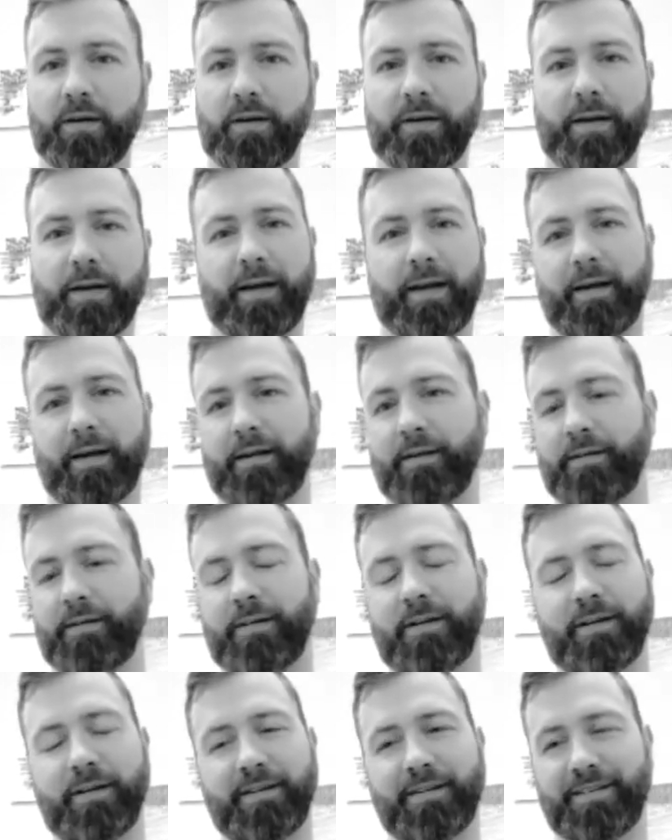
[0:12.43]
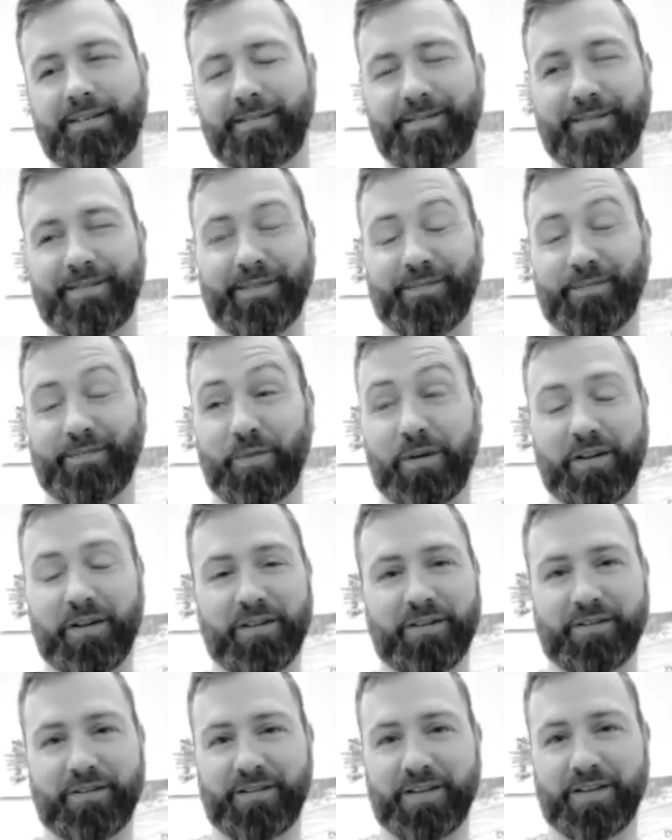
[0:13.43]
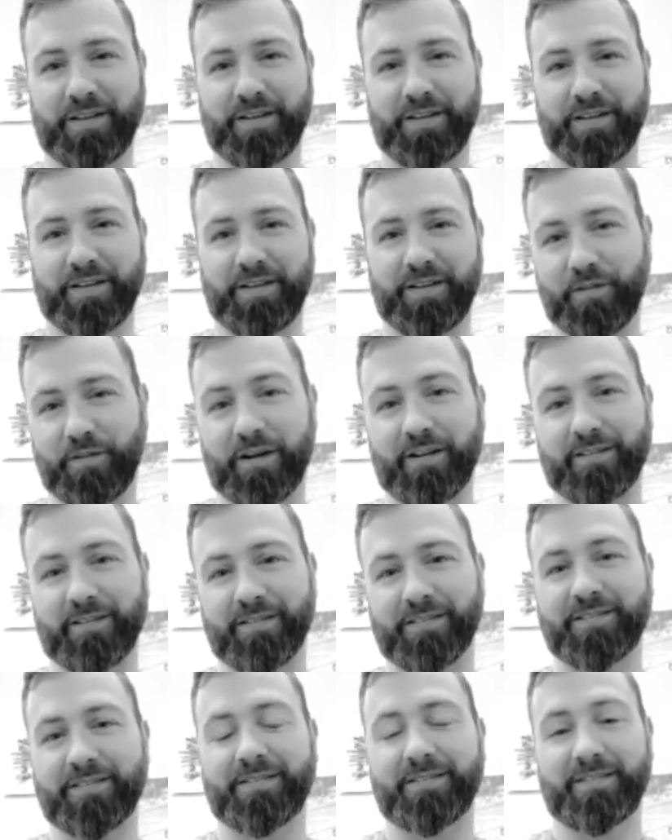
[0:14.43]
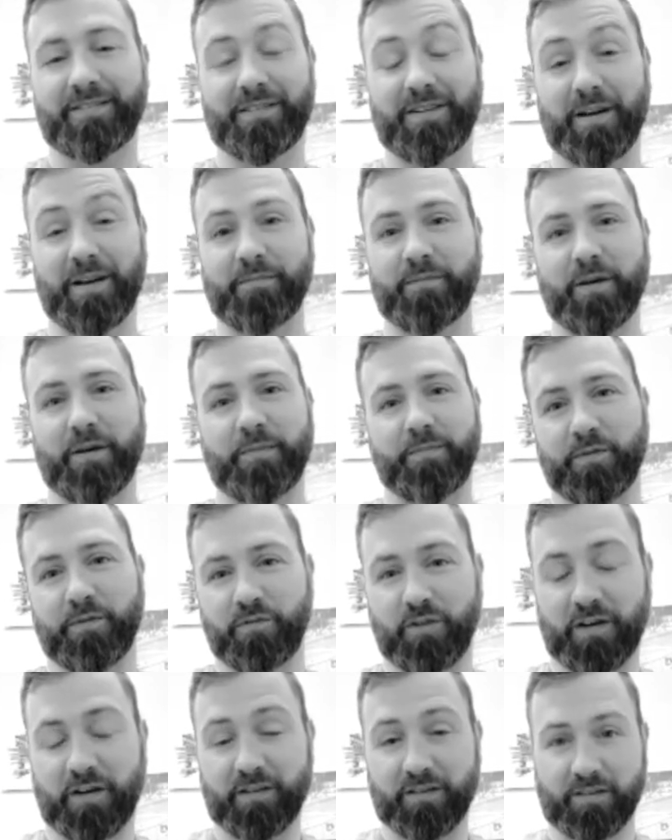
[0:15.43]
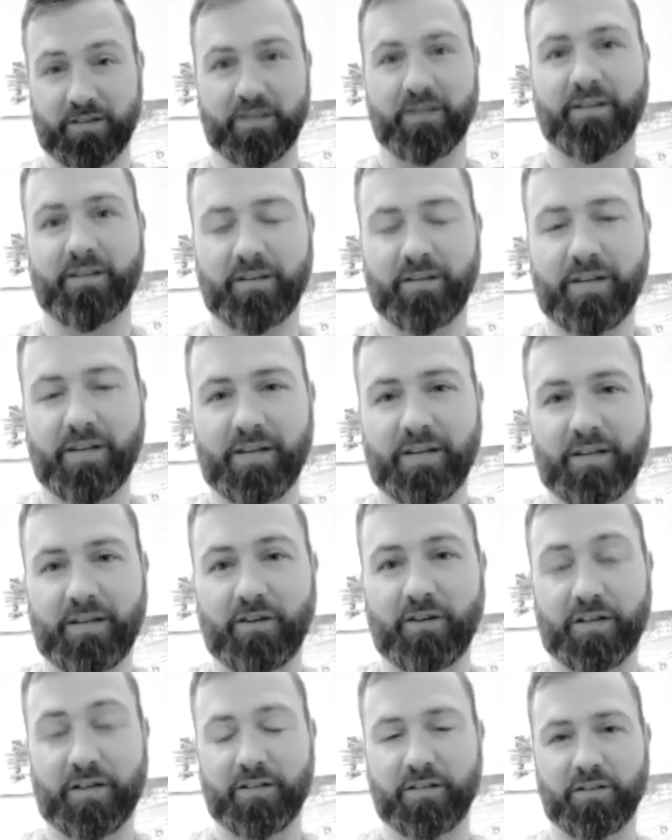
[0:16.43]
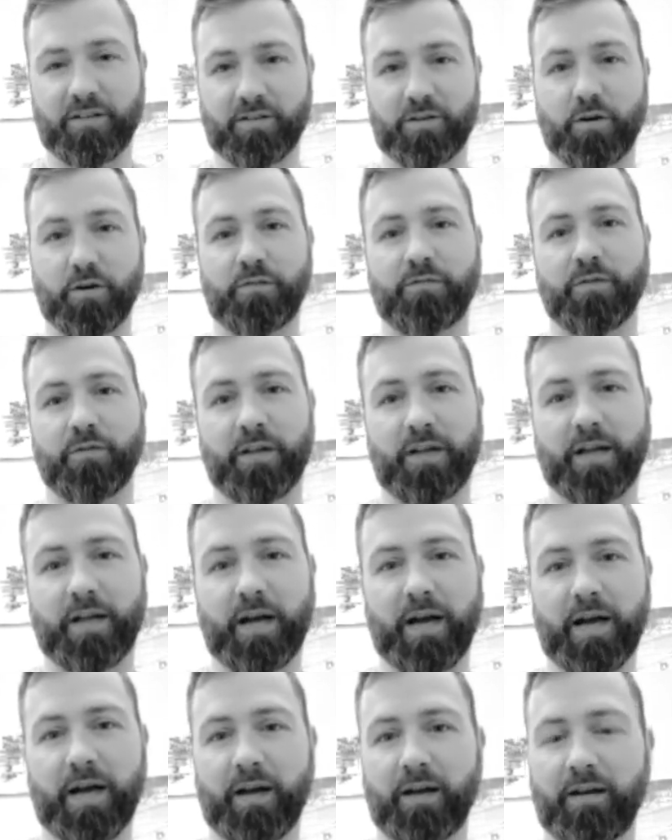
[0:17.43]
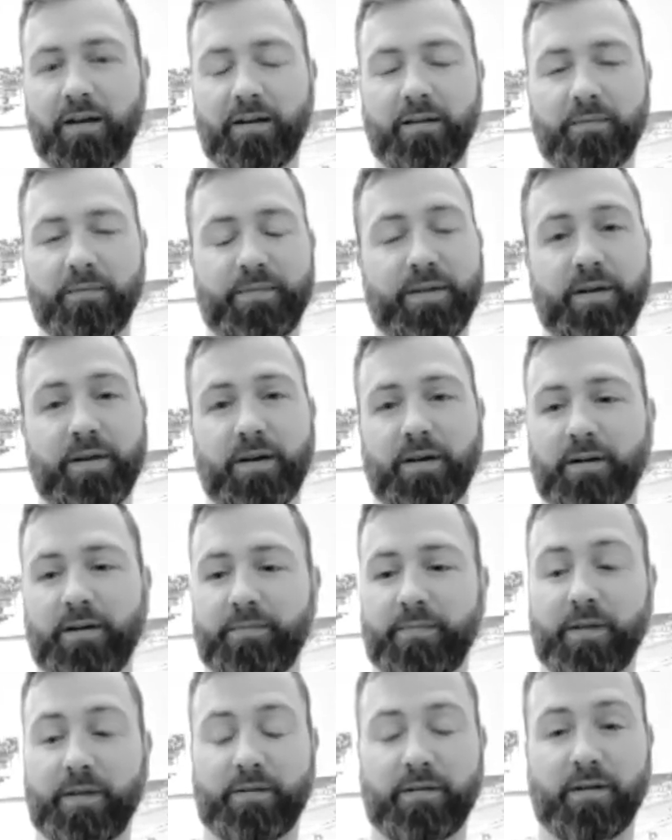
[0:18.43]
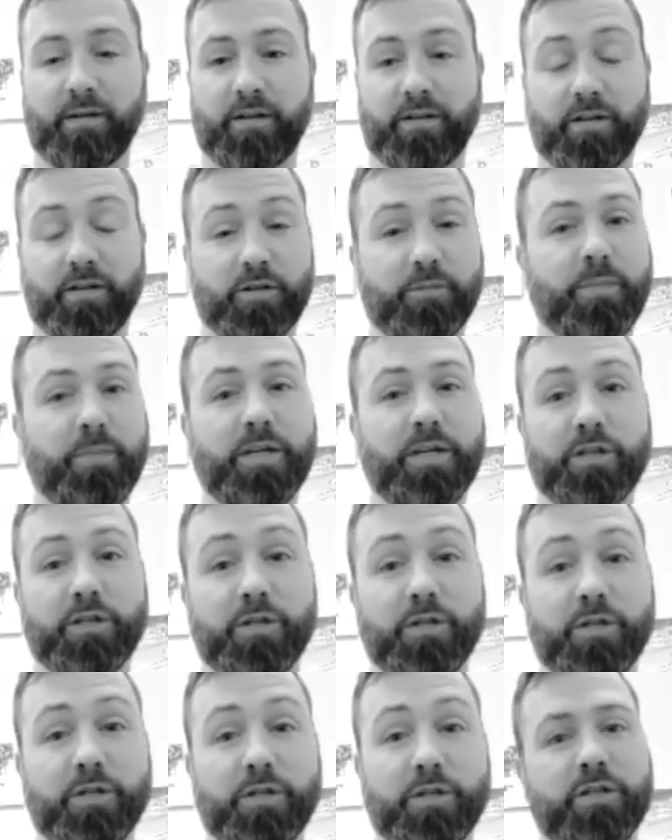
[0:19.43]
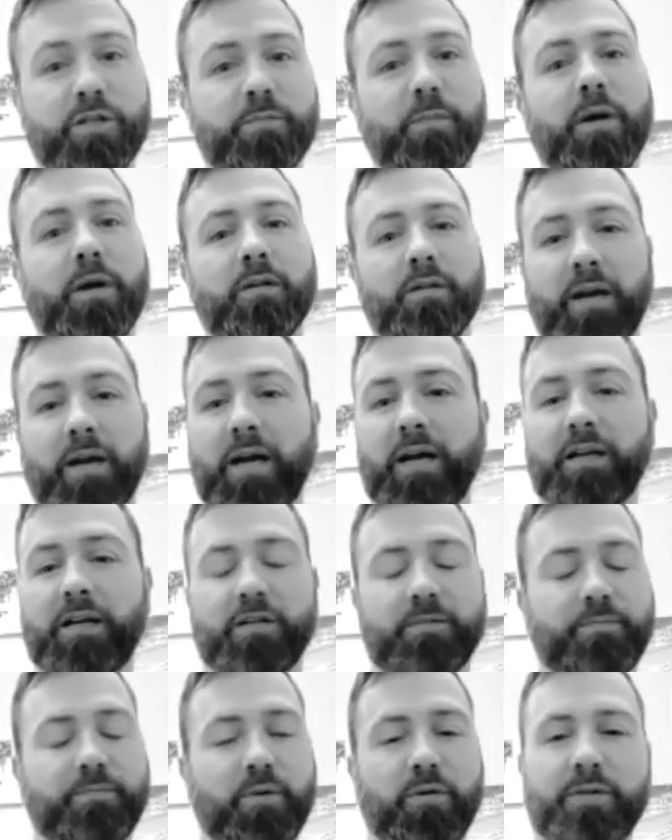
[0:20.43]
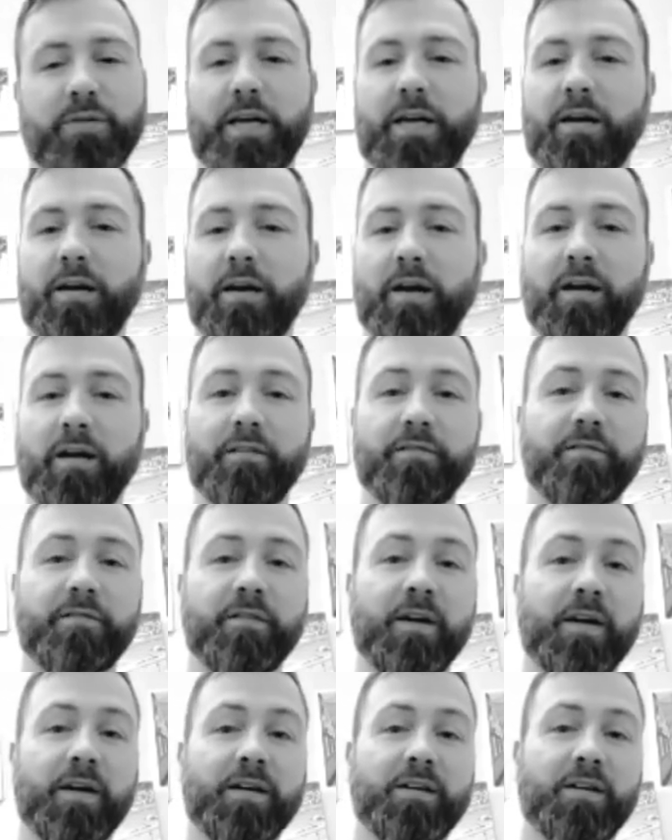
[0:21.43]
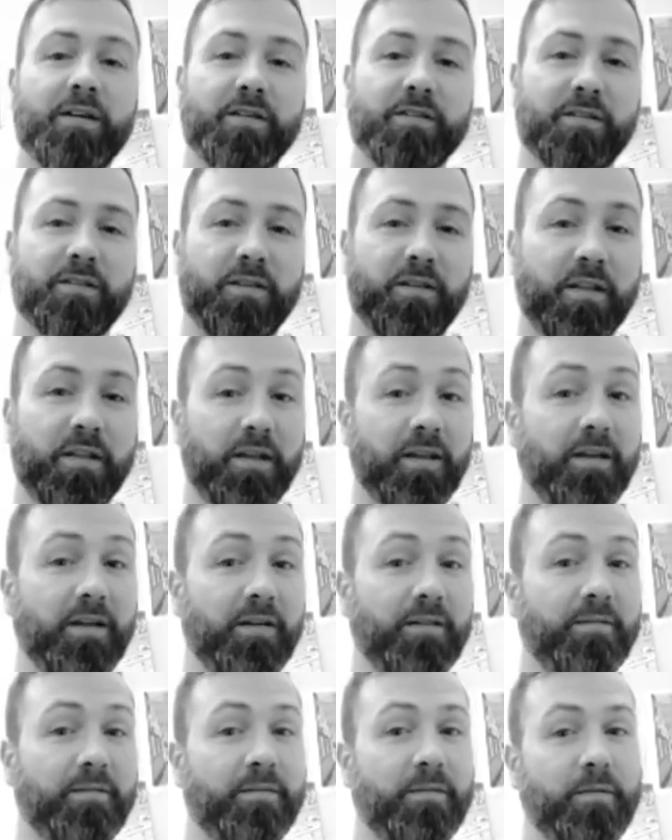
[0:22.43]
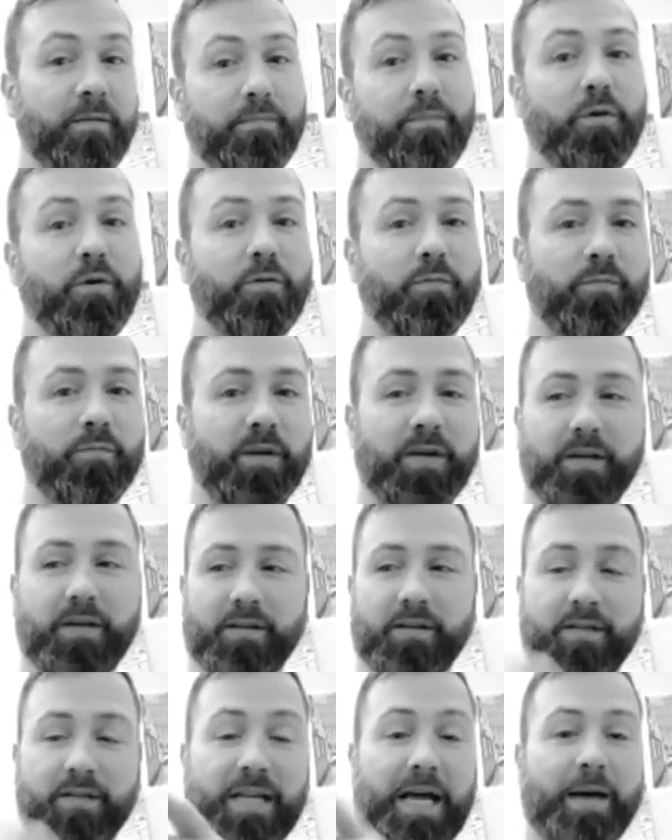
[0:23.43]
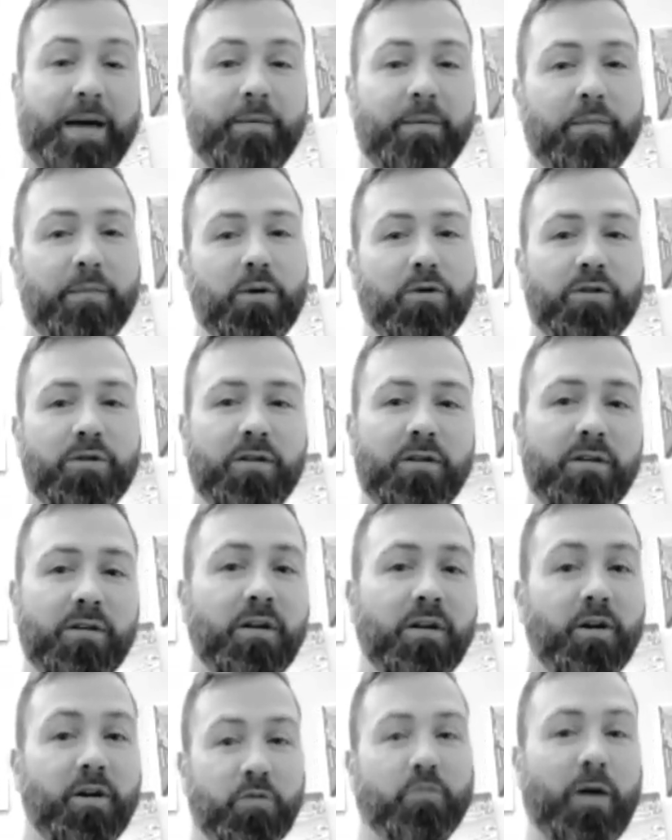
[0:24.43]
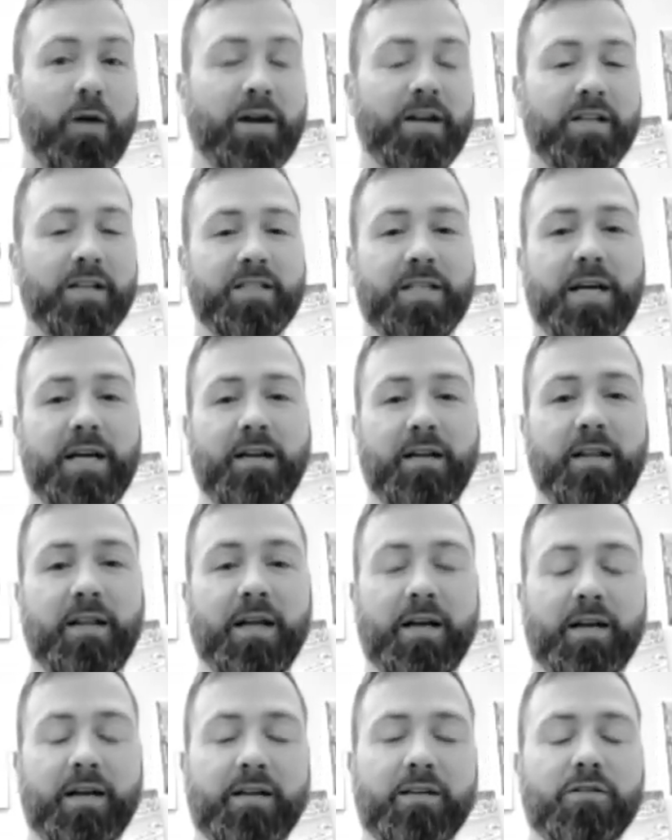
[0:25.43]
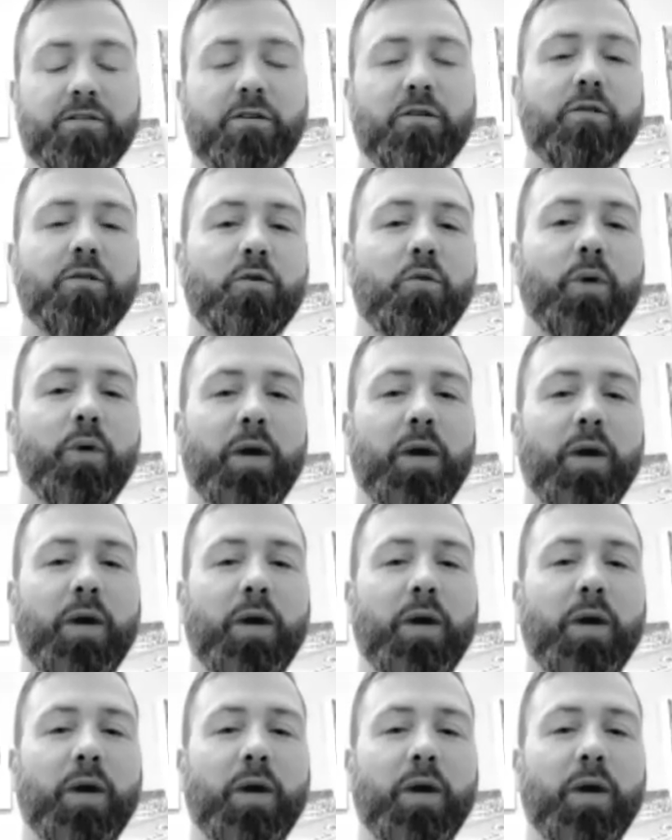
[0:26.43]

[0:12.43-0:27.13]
And the one of the guy's friends comes up and tries to tries to just go for the guy. He uh, the, the this much much smaller guy just pulls out a knife, does the boom like a stabbing motion right to the side of the neck. It's so quick.